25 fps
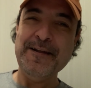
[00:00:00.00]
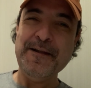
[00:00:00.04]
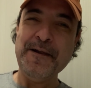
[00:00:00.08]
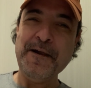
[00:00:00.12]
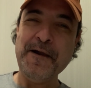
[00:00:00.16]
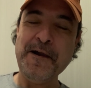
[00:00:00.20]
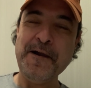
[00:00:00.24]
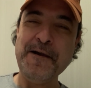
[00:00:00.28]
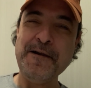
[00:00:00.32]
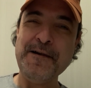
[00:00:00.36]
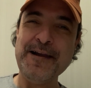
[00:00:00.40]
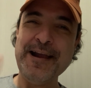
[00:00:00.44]

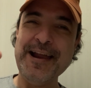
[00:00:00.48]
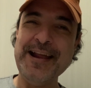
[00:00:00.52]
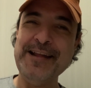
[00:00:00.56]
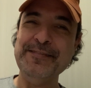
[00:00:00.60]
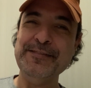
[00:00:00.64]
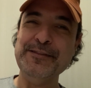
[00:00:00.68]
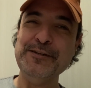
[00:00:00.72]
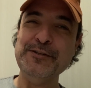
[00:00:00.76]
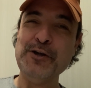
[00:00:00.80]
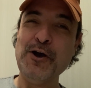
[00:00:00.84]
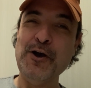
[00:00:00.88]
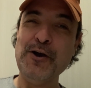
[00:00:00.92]
and
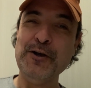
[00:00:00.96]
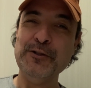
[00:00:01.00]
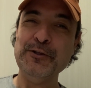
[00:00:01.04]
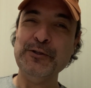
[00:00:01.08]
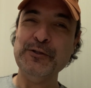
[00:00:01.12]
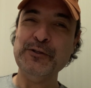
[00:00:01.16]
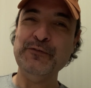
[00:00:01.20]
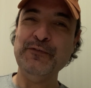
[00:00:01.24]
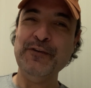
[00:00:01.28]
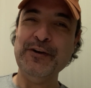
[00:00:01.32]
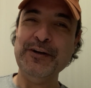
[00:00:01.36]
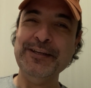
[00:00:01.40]
the dog
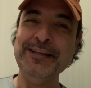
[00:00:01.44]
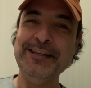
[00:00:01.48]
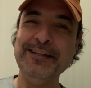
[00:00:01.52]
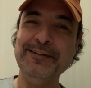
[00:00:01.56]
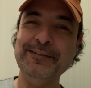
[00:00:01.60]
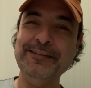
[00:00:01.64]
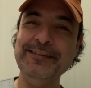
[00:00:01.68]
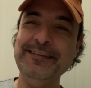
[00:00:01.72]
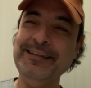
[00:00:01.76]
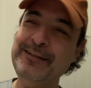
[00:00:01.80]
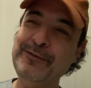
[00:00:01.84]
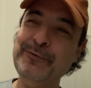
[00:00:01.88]
looks very
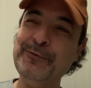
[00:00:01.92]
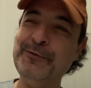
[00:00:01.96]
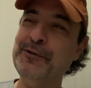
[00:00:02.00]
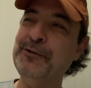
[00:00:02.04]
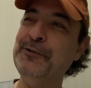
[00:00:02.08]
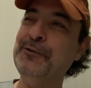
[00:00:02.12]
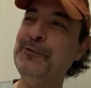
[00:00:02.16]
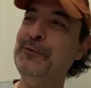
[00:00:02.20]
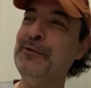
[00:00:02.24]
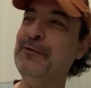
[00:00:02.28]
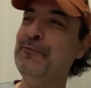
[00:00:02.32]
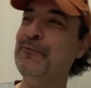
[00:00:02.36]
guilty, and you
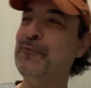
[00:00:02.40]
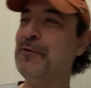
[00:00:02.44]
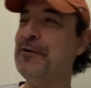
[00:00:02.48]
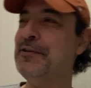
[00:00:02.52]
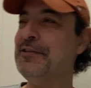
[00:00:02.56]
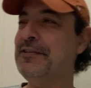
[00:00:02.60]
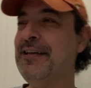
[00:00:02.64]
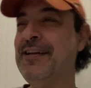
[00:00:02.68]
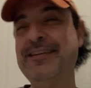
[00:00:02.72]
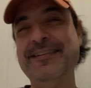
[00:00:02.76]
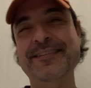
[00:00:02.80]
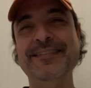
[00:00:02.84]
conclude, of course,
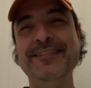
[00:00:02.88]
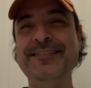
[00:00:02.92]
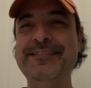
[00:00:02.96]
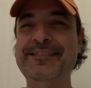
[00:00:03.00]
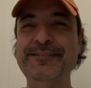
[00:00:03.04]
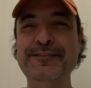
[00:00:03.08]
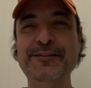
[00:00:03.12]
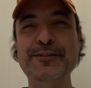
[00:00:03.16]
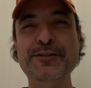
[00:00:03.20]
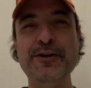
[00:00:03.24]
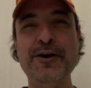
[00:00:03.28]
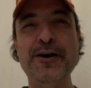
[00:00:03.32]
that
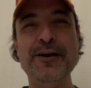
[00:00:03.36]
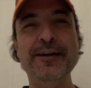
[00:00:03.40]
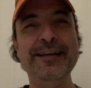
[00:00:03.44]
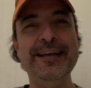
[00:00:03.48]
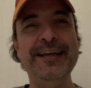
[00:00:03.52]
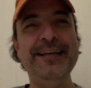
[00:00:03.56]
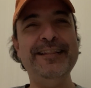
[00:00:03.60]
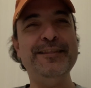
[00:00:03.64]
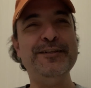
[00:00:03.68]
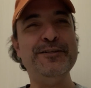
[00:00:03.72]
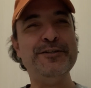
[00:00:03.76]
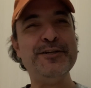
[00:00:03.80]
the dog
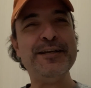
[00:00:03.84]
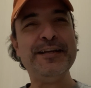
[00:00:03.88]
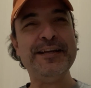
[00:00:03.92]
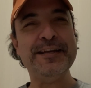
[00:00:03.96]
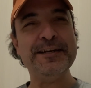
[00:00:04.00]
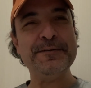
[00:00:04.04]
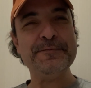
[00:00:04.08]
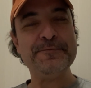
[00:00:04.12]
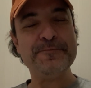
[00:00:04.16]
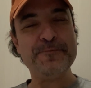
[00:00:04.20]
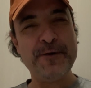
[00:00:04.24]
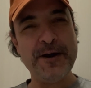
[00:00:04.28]
ate the
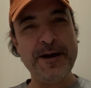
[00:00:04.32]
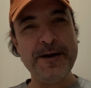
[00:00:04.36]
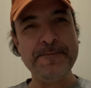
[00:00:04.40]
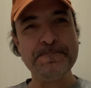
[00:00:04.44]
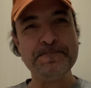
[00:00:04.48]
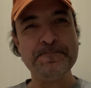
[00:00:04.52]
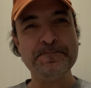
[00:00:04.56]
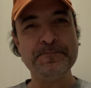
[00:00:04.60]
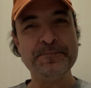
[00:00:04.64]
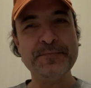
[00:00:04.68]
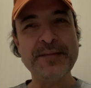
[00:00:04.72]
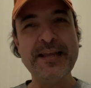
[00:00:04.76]
chicken, right?